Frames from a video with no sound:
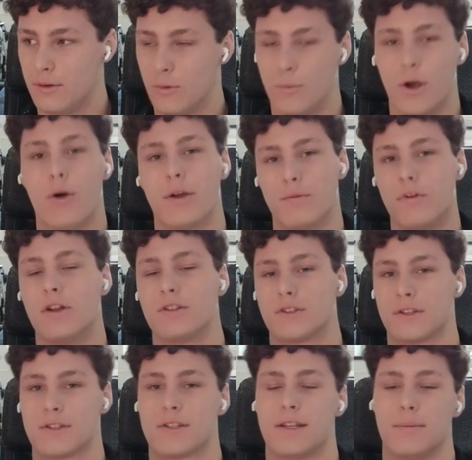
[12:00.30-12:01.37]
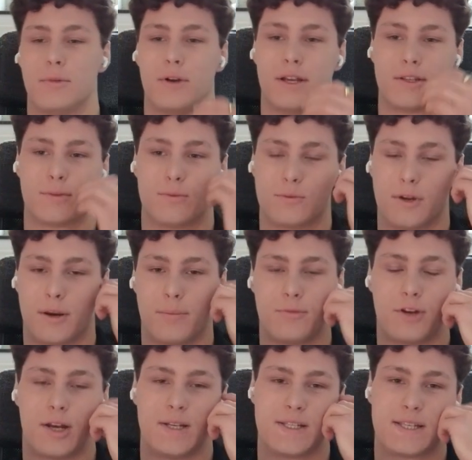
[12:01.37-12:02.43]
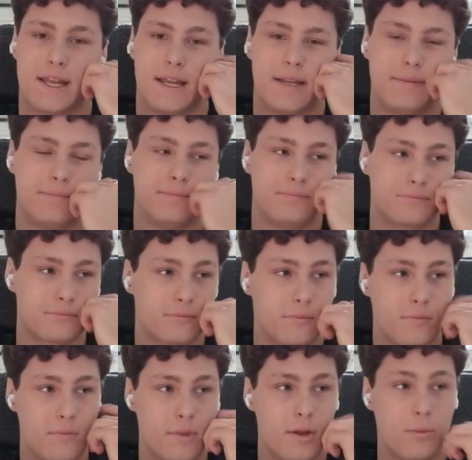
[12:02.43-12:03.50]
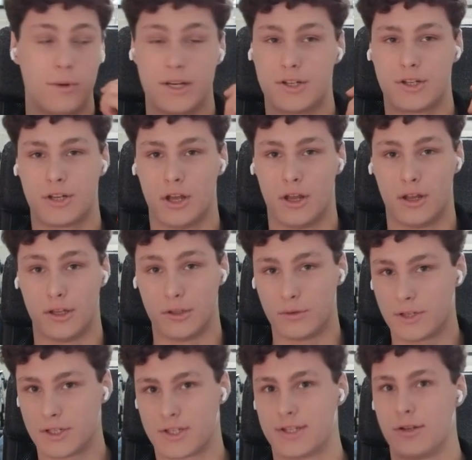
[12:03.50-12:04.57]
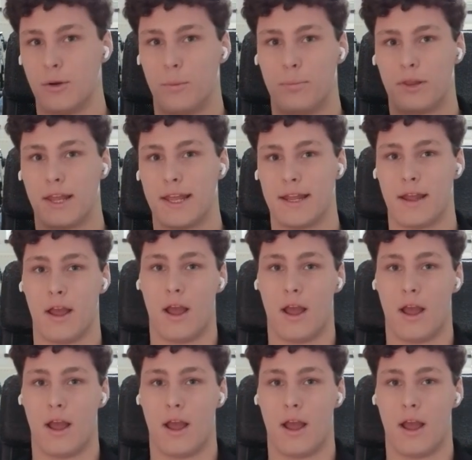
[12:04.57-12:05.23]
Well, it runs on Steam OS, is what I'm trying to say, which you can still play